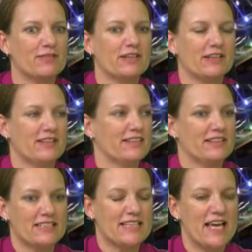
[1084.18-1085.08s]

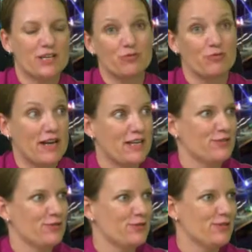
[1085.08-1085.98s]
the text read
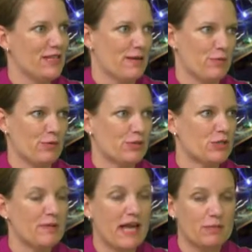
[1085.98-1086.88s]
to them, or to
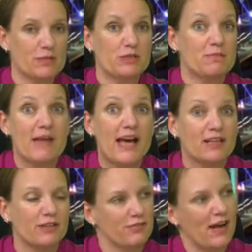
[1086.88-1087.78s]
be able to
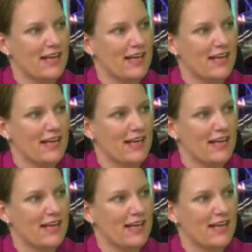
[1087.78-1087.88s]
magnify